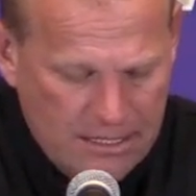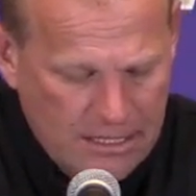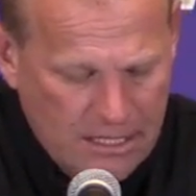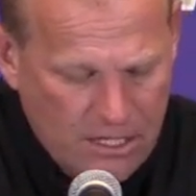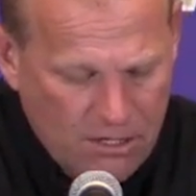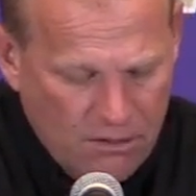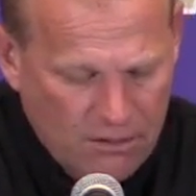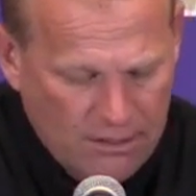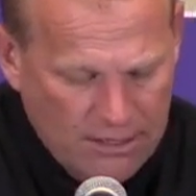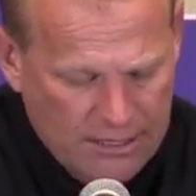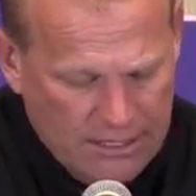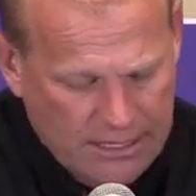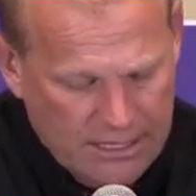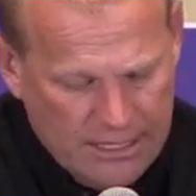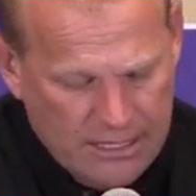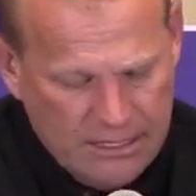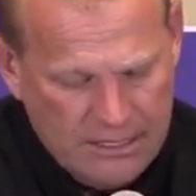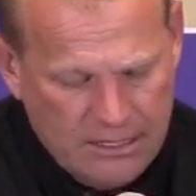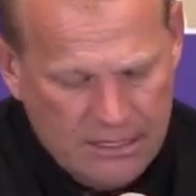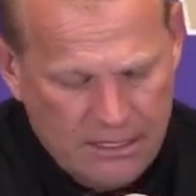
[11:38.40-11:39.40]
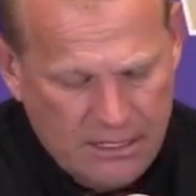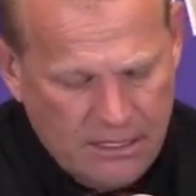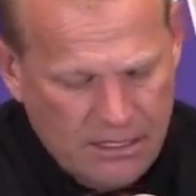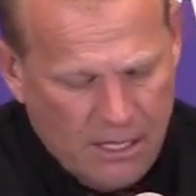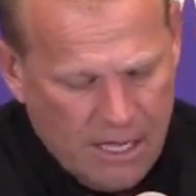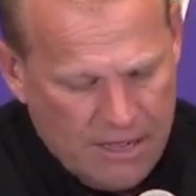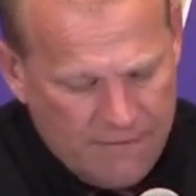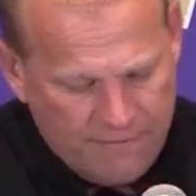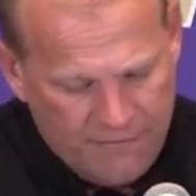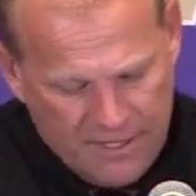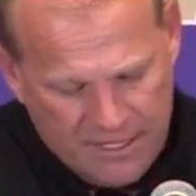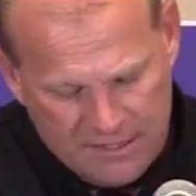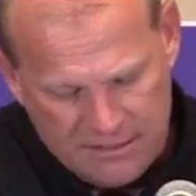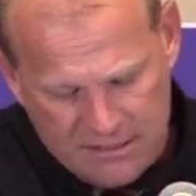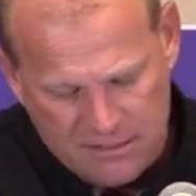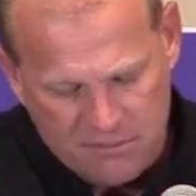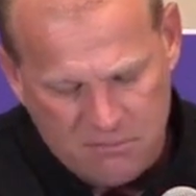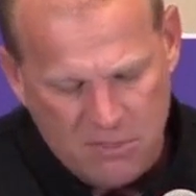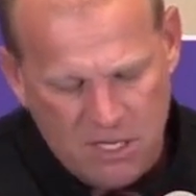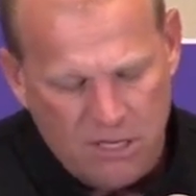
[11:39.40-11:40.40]
You know,
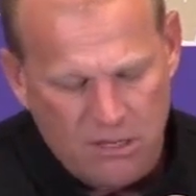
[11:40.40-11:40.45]
offense,